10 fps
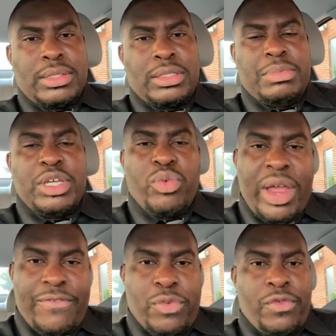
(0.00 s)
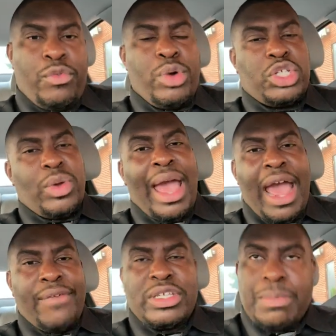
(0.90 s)
to be grateful for what you
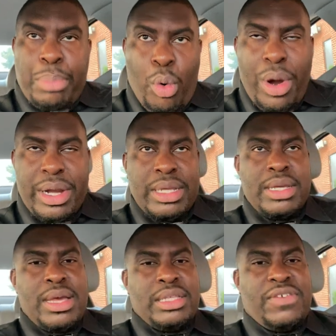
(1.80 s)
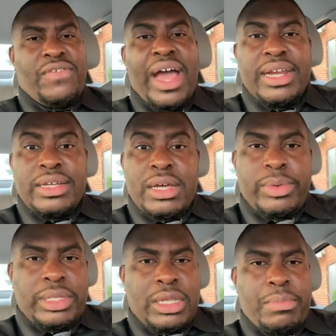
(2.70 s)
have. It's important to find the good
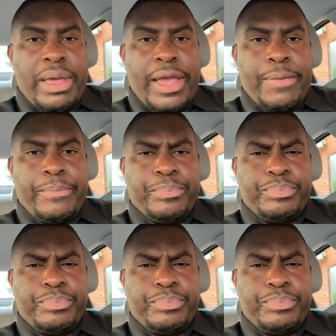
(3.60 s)
within the bad.